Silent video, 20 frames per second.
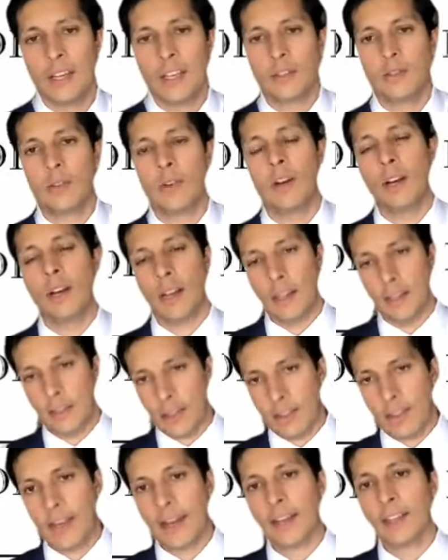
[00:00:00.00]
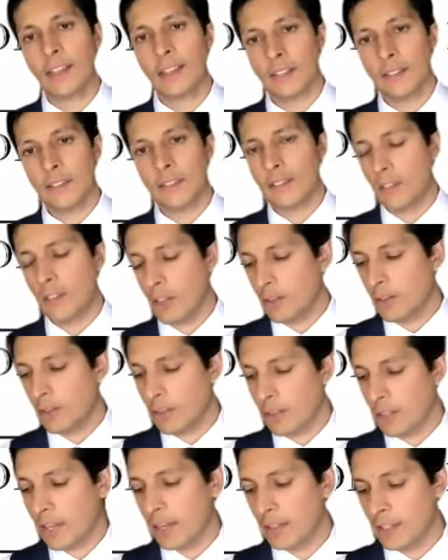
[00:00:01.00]
So that can, a
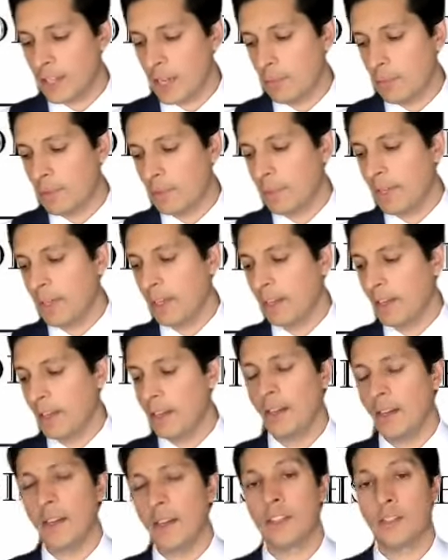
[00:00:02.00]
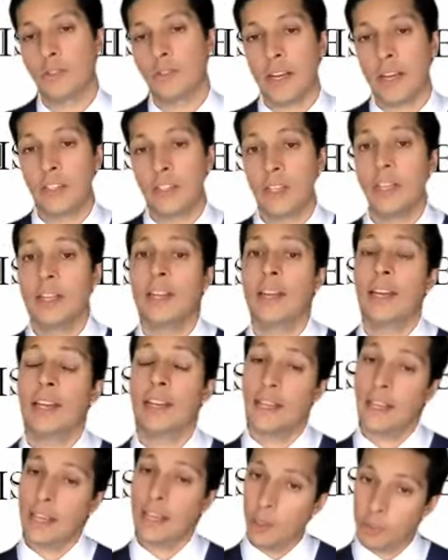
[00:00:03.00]
lot of times be a strategy, and
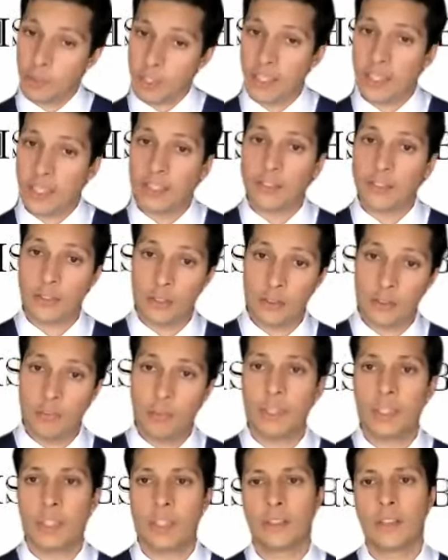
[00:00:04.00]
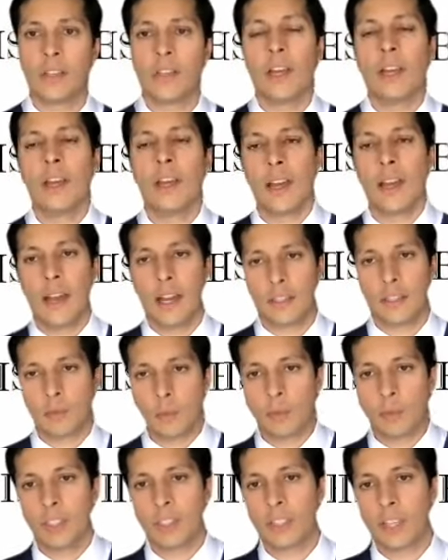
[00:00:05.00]
it helps clients too, because as we
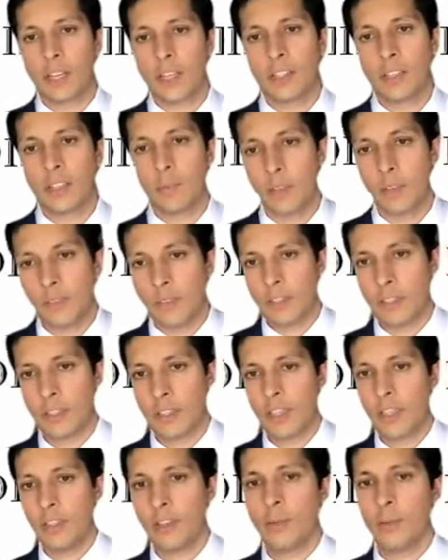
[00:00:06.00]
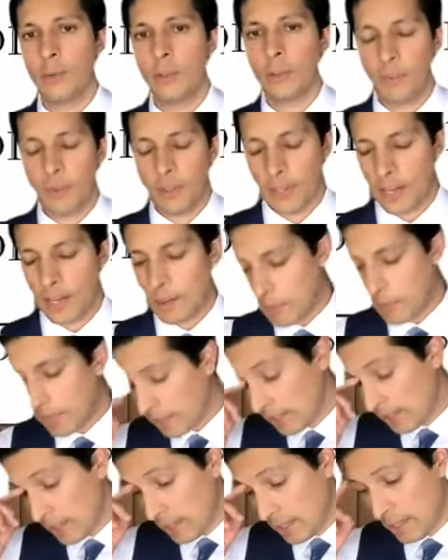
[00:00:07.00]
were discussing previously, with Ahmed,
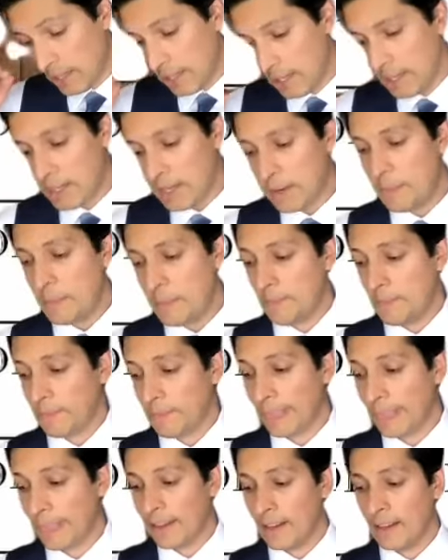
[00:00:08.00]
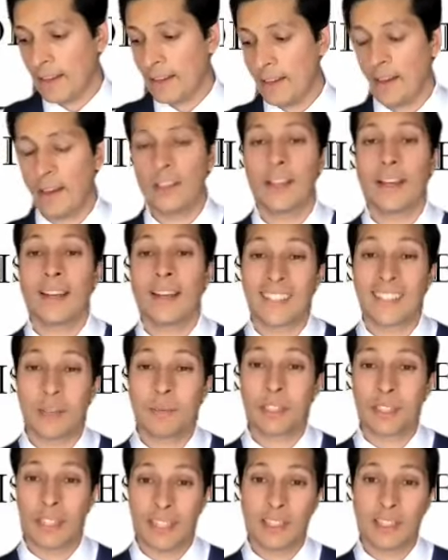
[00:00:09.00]
a lot of times
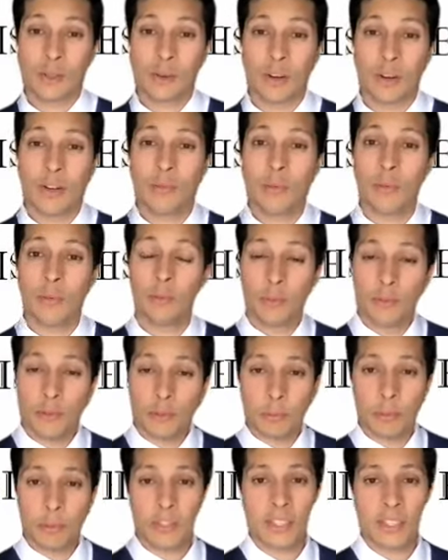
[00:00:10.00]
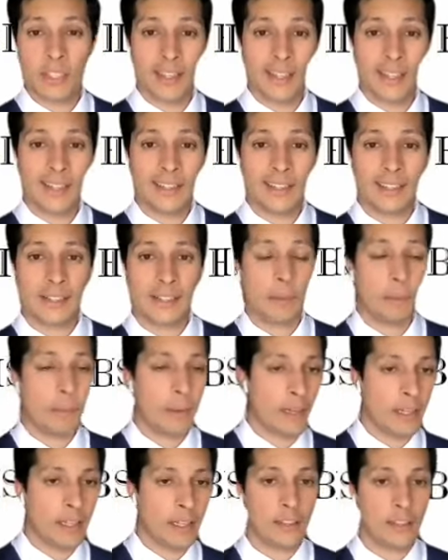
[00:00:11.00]
clients who are in removal proceedings,
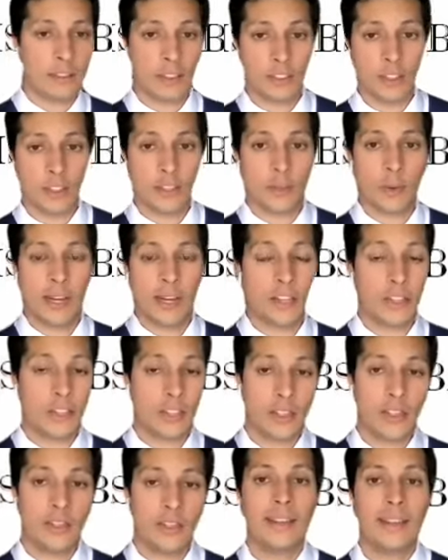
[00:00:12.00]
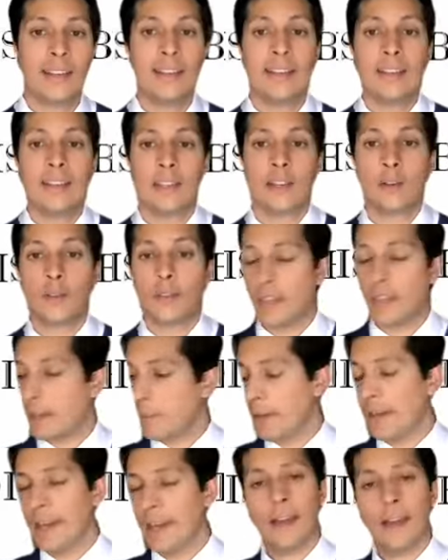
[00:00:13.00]
depending on the situation, they
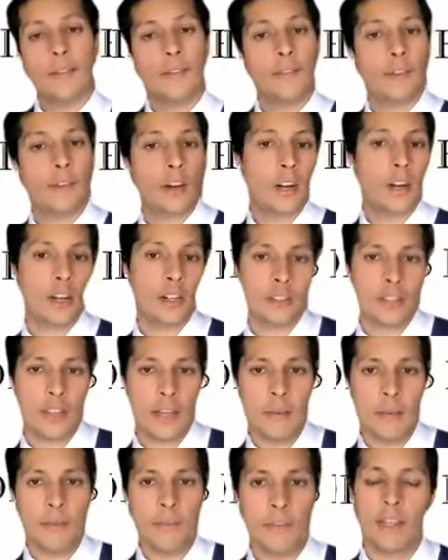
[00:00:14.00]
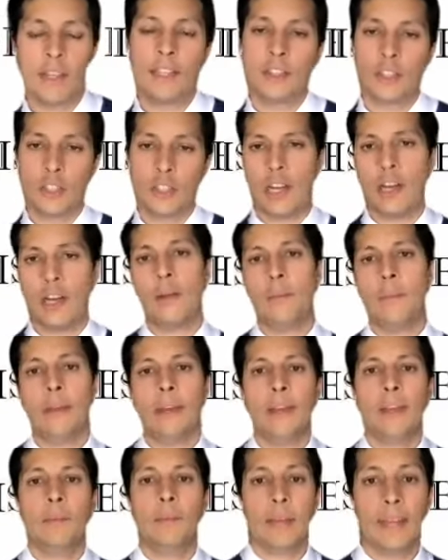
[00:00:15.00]
may have a hard time finding a job
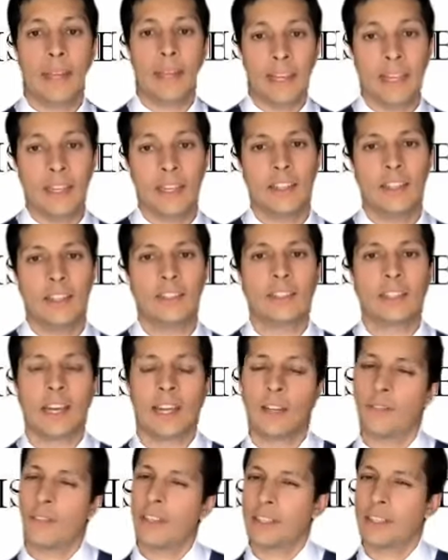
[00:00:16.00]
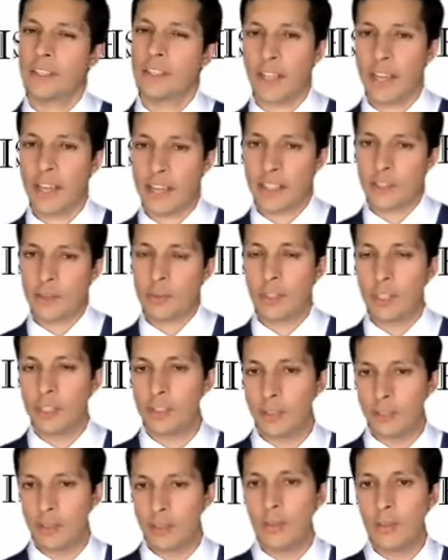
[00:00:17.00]
and paying, and it's kind of like this
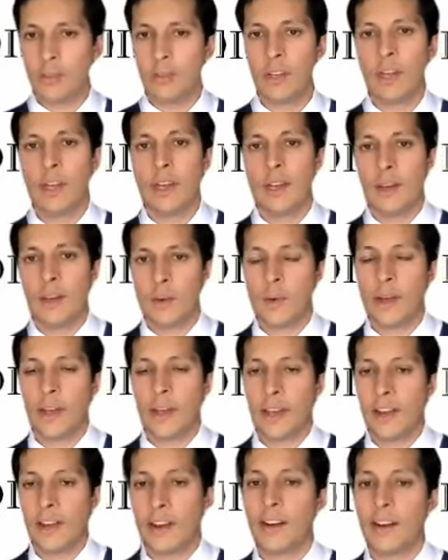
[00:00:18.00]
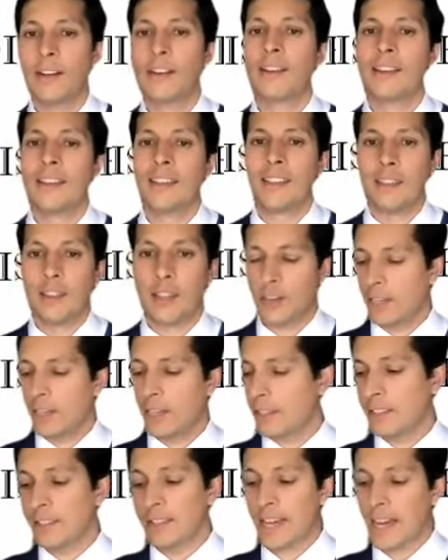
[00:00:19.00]
catch-22 where they're in
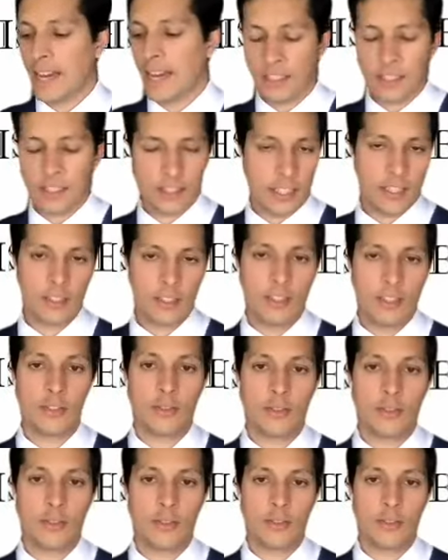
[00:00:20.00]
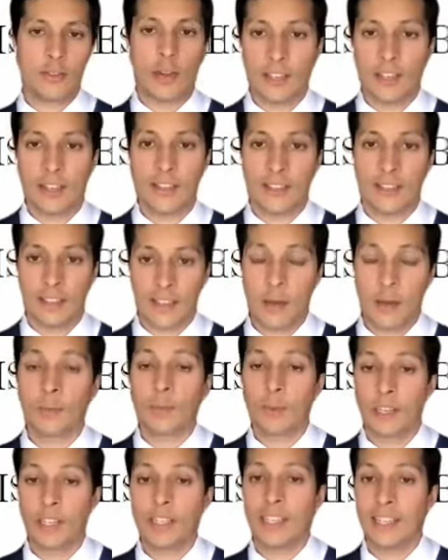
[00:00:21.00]
this high stakes situation.
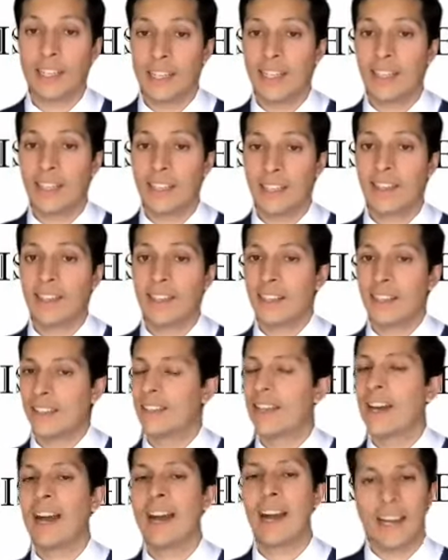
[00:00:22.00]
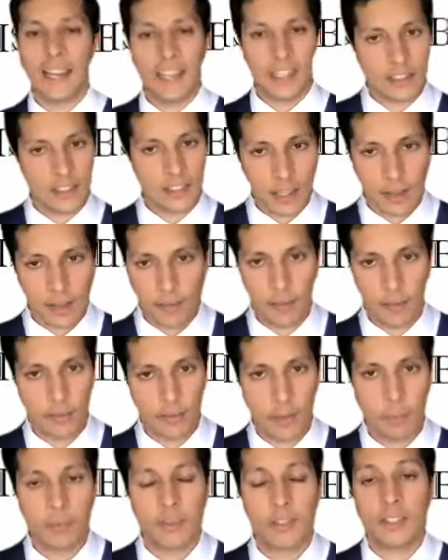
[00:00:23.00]
They really need the highest level of
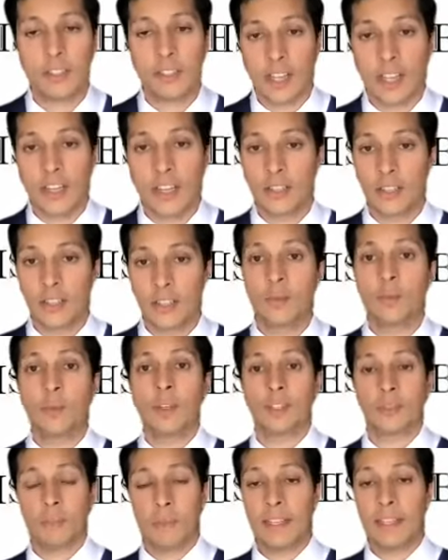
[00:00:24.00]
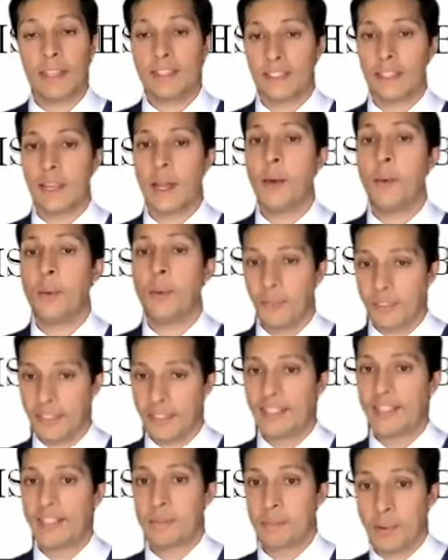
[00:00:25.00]
representation, which means they will
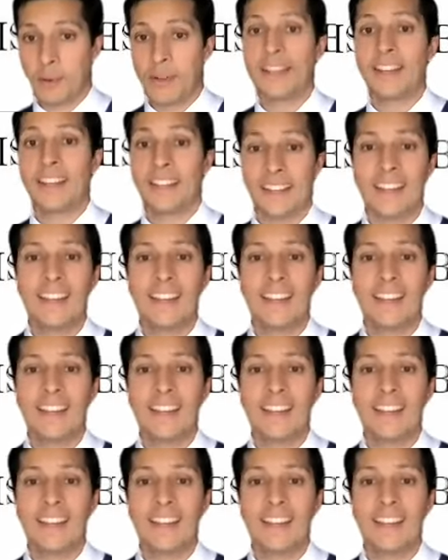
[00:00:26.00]
need to put in